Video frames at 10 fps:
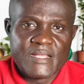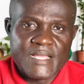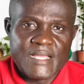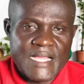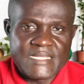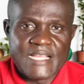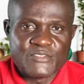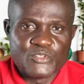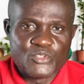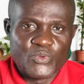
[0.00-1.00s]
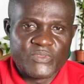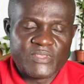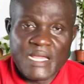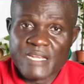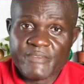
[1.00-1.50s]
as it has to do with, I
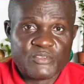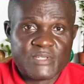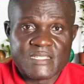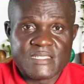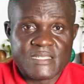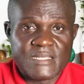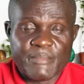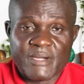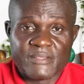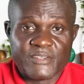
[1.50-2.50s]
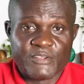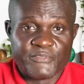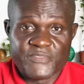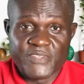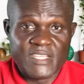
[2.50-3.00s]
never knew that about three of his
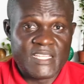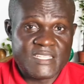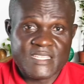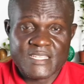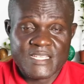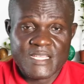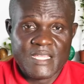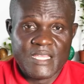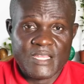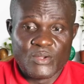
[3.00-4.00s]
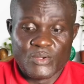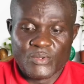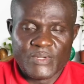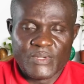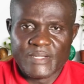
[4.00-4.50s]
fingers, you know,
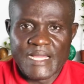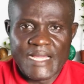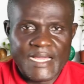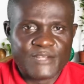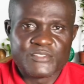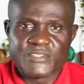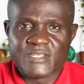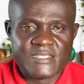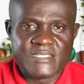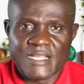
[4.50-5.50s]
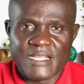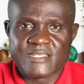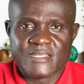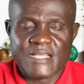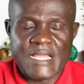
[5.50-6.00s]
are not intact.
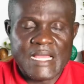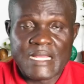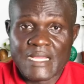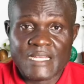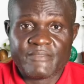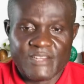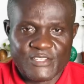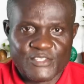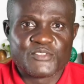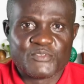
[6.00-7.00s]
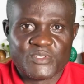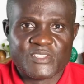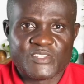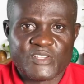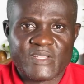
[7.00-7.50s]
I just
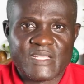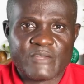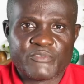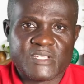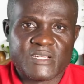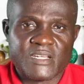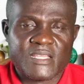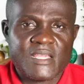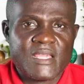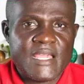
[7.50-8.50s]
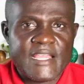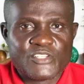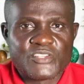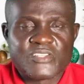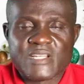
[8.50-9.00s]
discovered that recently. And
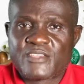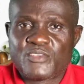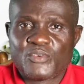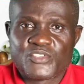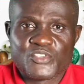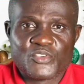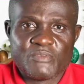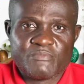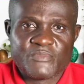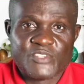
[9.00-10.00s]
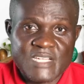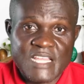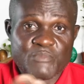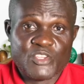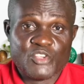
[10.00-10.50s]
just like you also, just like
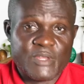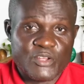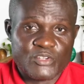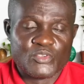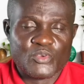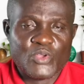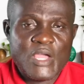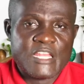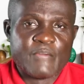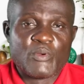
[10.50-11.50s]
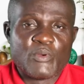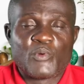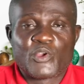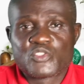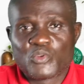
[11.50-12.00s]
me, you may not know. Now, but we're
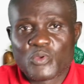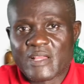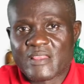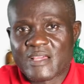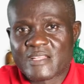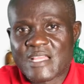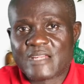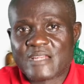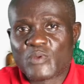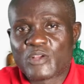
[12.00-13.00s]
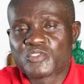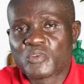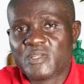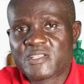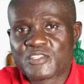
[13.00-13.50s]
going to look at that. And we're going to
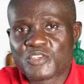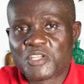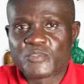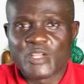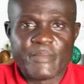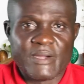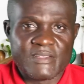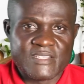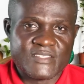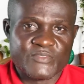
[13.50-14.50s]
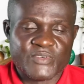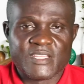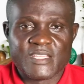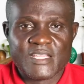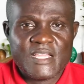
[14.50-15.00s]
listen to him talk about his ring,
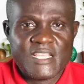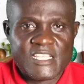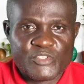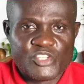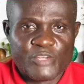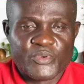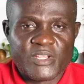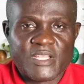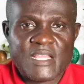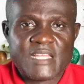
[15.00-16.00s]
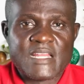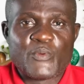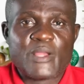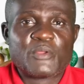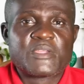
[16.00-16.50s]
his bishop ring. Now, we're
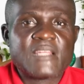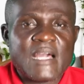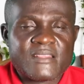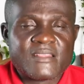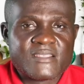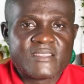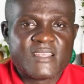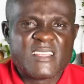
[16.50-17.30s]
looking at this